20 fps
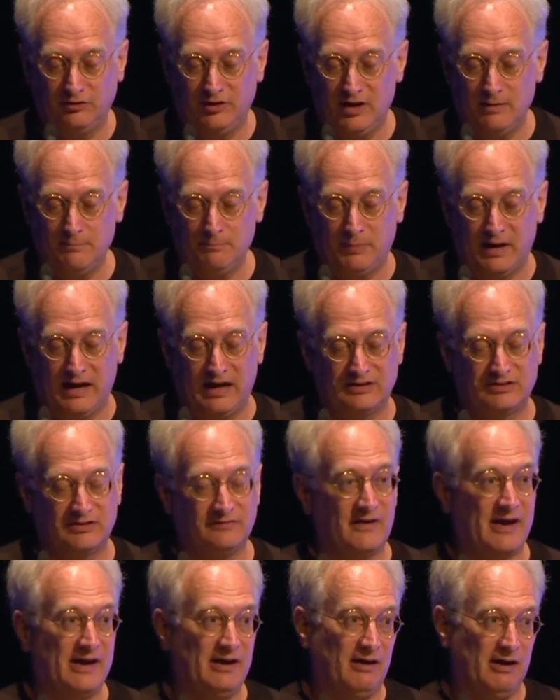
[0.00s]
on the impact
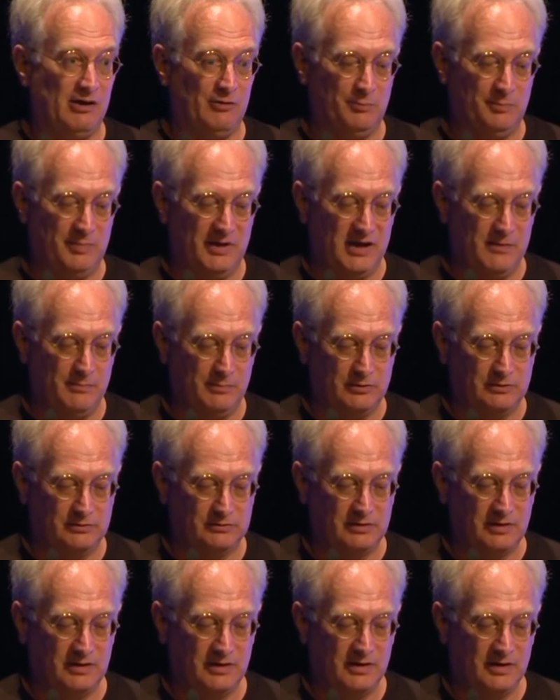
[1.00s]
of AI on people,
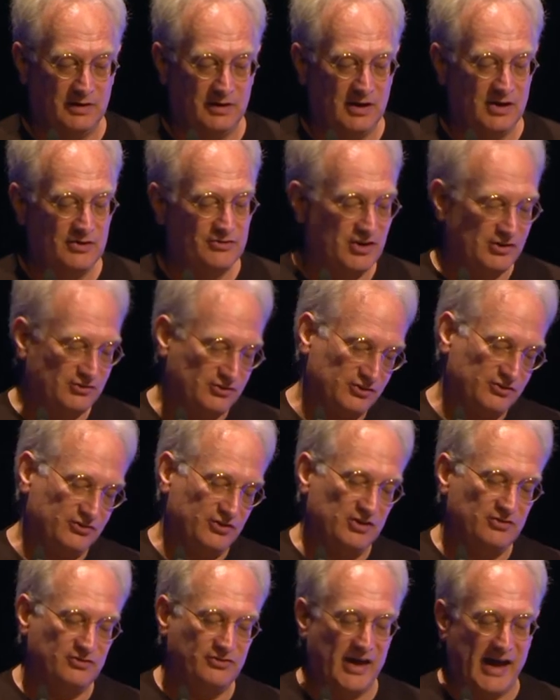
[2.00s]
such as
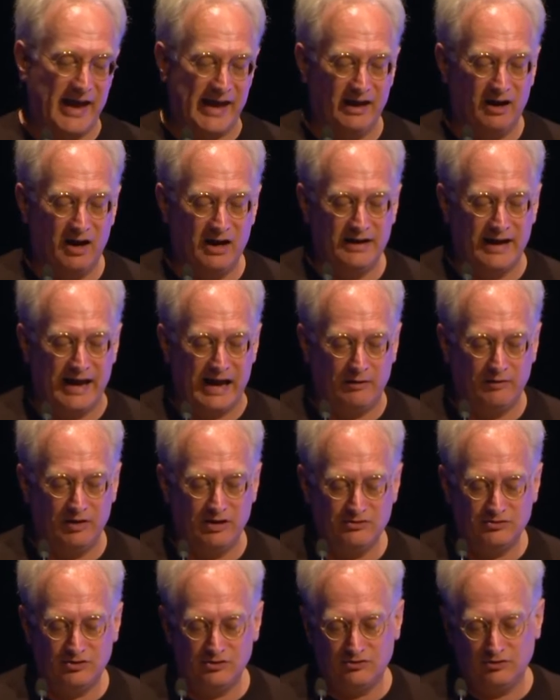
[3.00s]
this, the AI Now
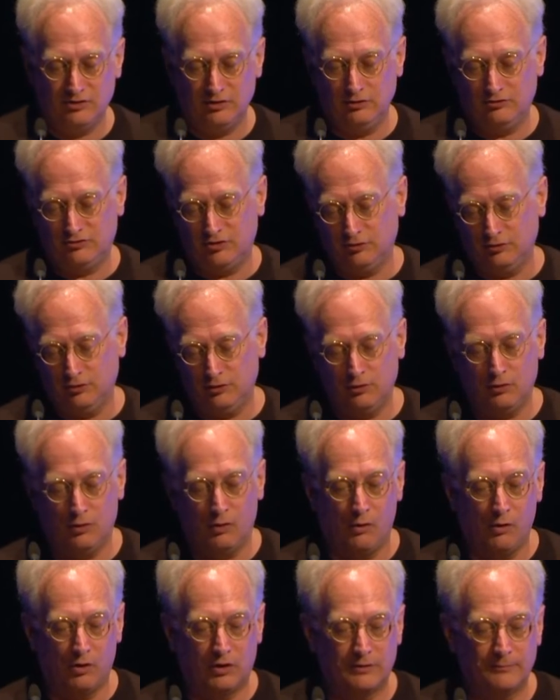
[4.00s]
Institute in New
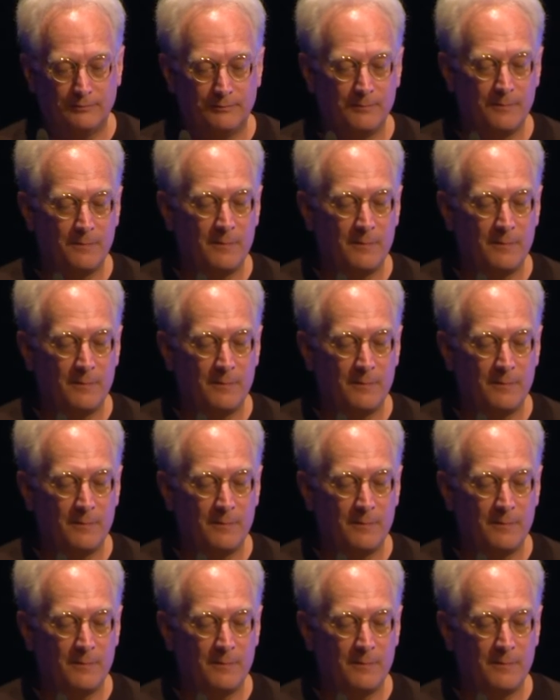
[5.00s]
York.